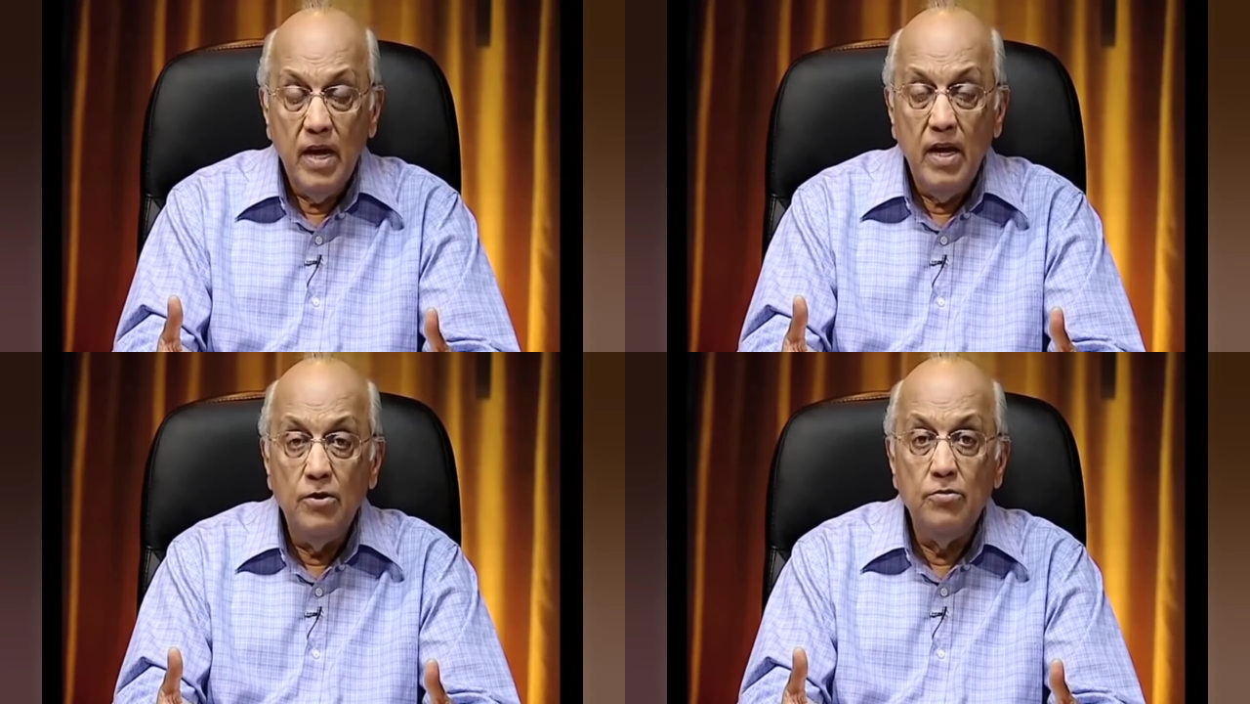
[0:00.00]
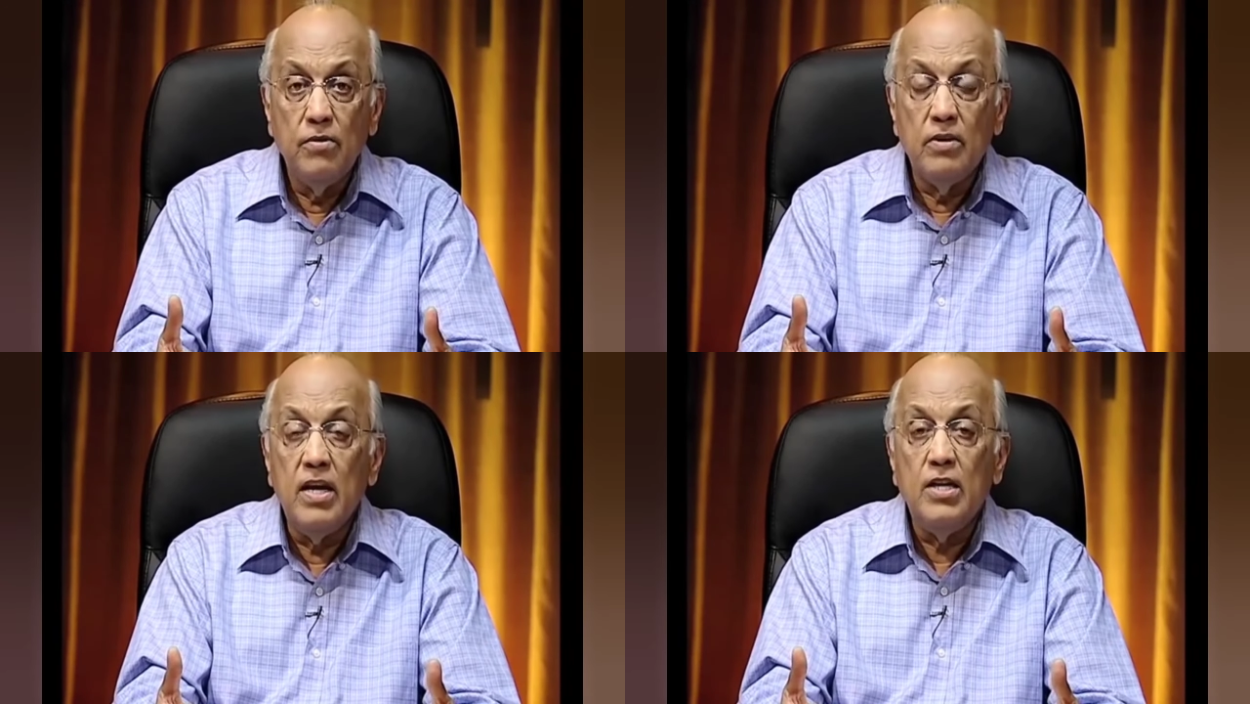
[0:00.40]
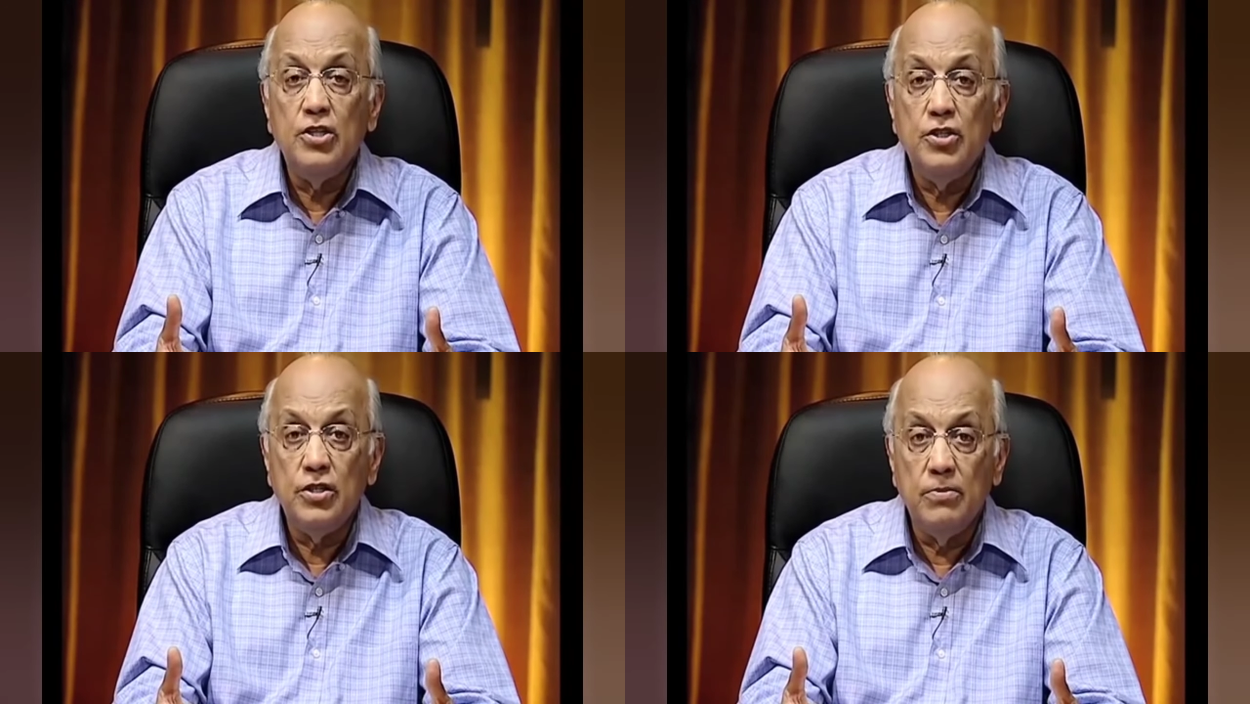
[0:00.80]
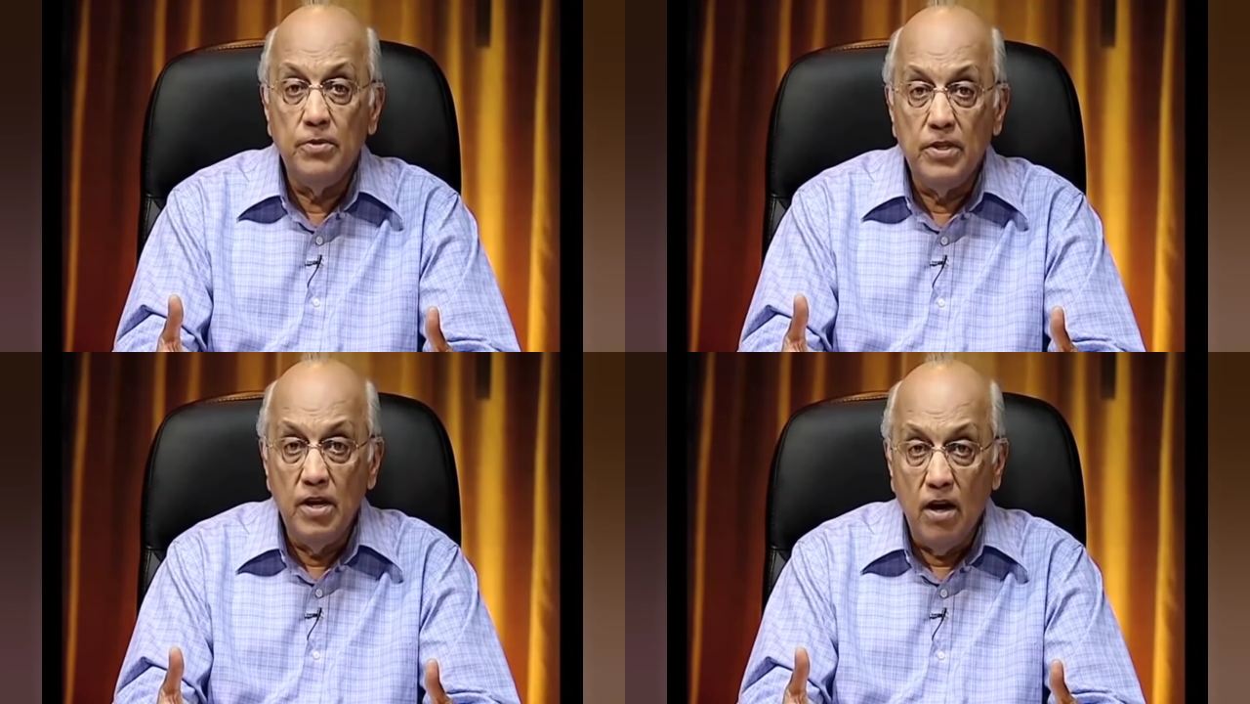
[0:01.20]
into a
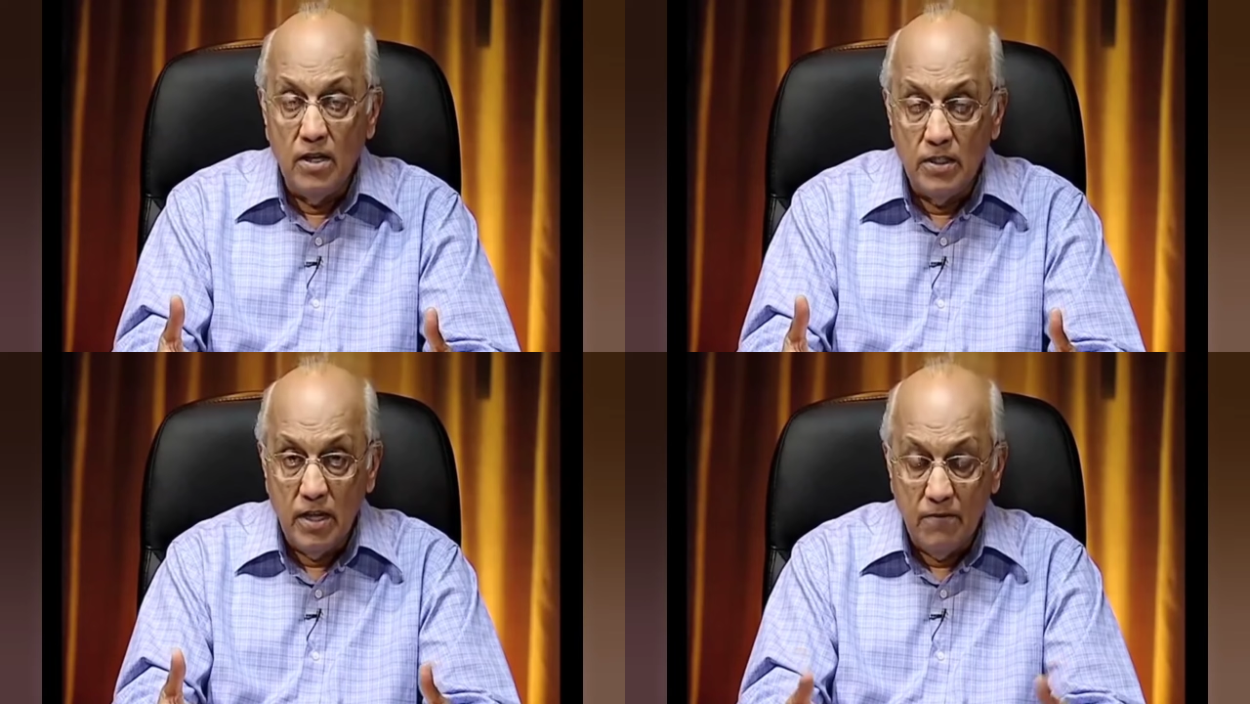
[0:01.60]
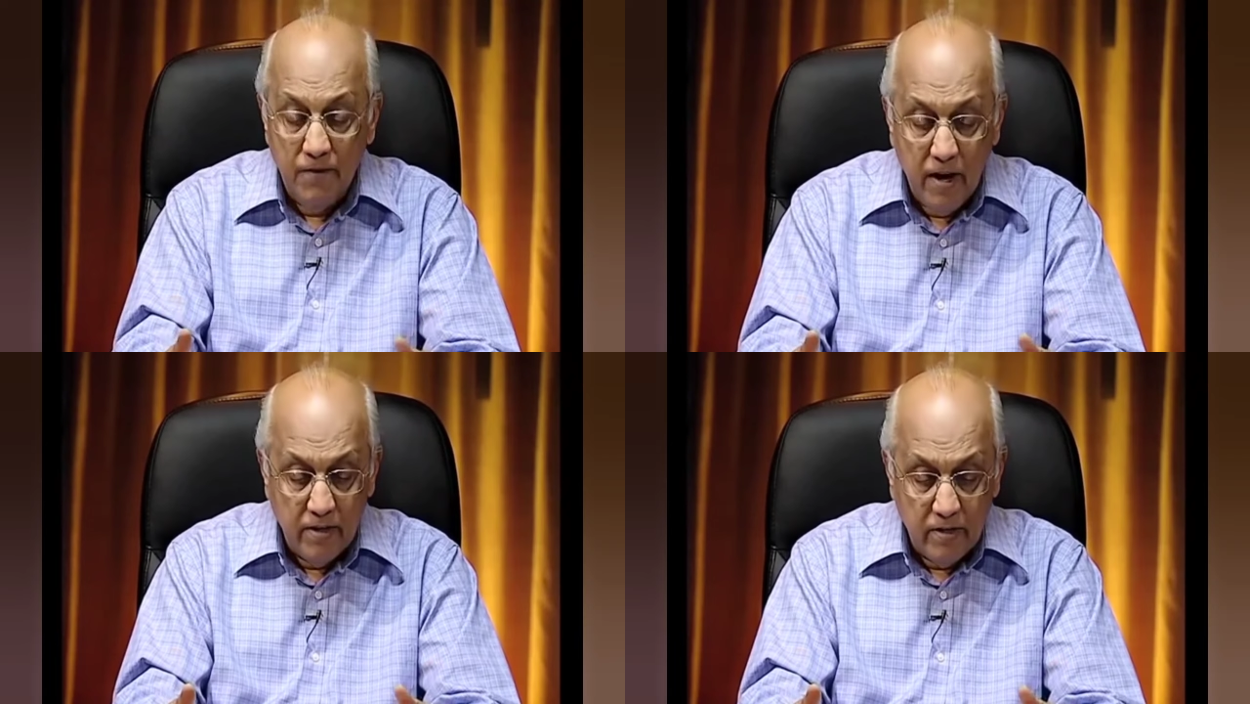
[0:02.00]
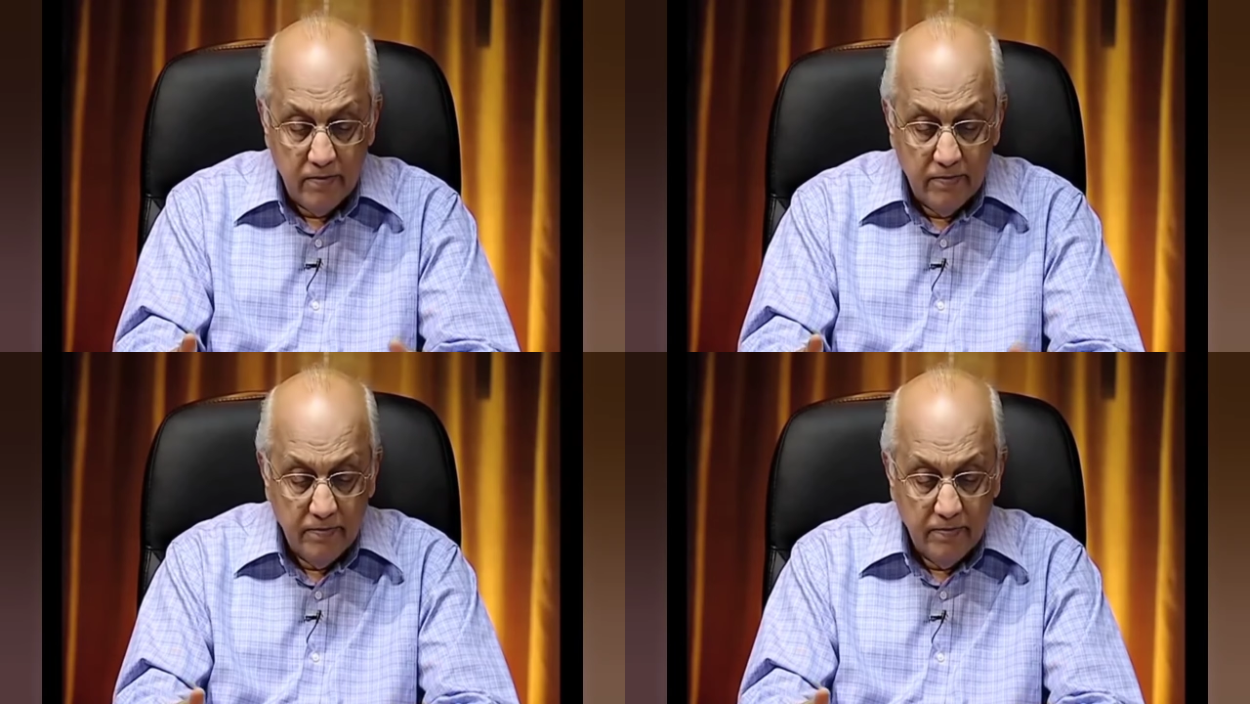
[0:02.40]
relationship with God as their Father.